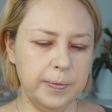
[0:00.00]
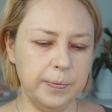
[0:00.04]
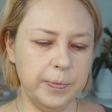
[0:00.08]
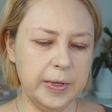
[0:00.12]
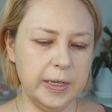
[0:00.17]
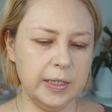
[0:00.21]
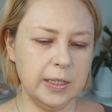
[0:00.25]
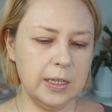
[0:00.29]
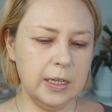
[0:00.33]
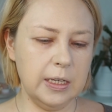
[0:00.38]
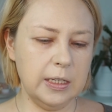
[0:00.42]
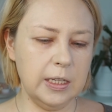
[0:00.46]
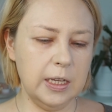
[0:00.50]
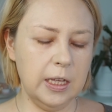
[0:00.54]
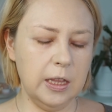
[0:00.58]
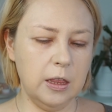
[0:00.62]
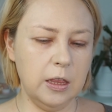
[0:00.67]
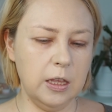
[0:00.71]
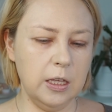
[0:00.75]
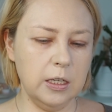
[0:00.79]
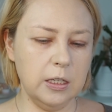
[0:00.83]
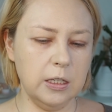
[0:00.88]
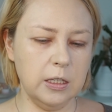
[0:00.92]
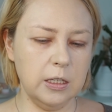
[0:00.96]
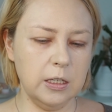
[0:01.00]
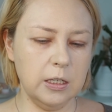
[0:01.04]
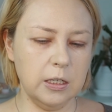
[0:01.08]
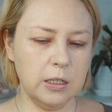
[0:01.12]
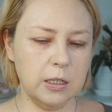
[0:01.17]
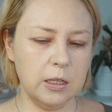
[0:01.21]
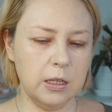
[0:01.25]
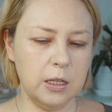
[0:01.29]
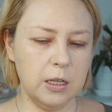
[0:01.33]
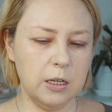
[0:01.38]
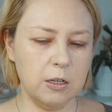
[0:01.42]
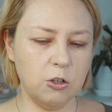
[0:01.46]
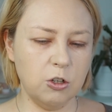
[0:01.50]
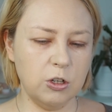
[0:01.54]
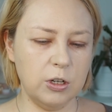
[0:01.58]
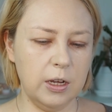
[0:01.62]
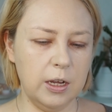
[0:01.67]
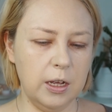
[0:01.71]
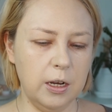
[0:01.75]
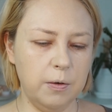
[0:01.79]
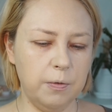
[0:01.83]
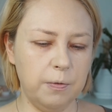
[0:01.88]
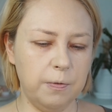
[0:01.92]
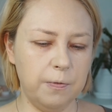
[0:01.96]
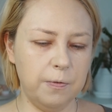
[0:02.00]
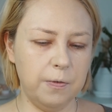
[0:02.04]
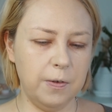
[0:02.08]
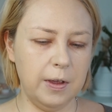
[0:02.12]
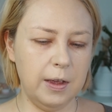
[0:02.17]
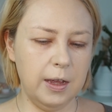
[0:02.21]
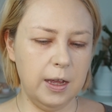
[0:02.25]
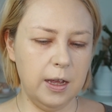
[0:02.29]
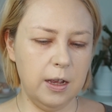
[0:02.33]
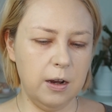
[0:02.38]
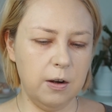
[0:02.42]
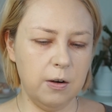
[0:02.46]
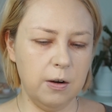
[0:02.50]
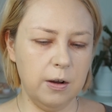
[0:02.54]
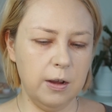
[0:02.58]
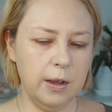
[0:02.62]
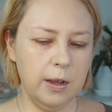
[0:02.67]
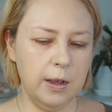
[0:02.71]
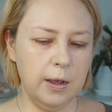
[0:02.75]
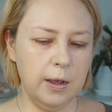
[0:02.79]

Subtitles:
As I said, this is the shade Fair.